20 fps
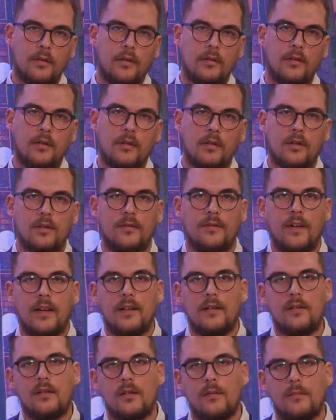corridors
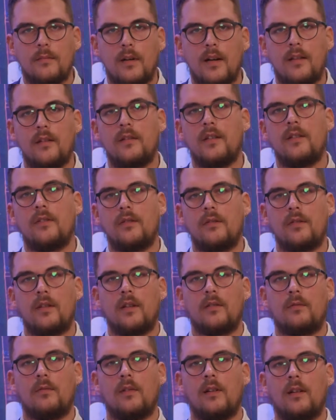face some other issues
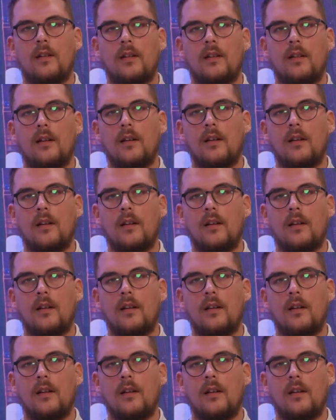as well.